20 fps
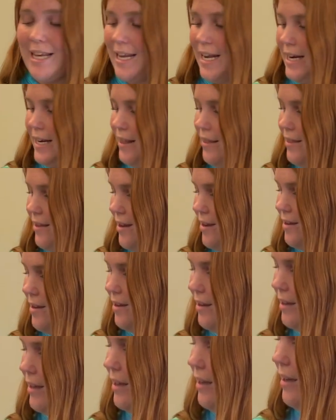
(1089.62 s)
anything.
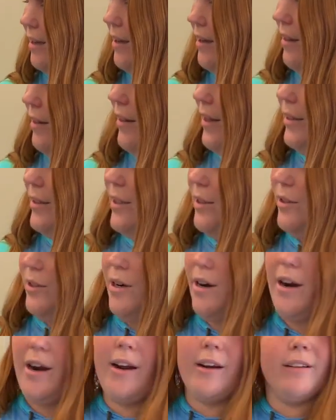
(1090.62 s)
This is
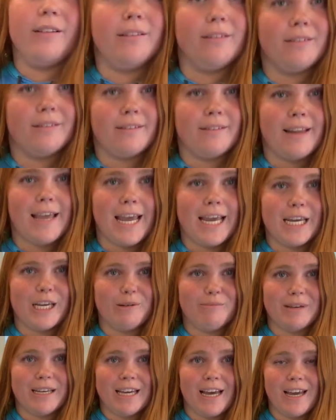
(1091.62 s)
our
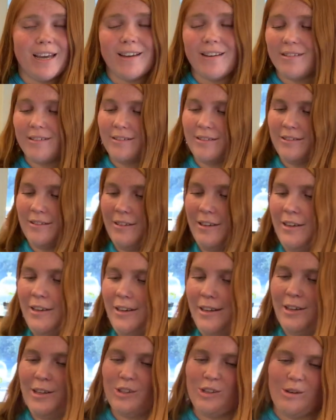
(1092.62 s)
ABA.
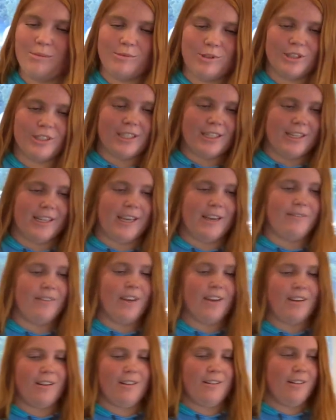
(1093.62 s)
So I'm just gonna give
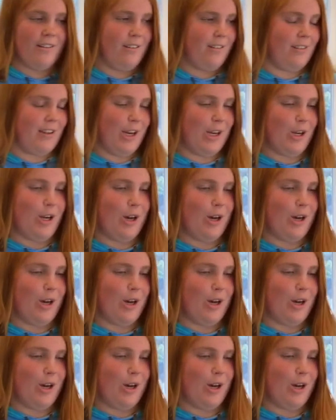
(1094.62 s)
it a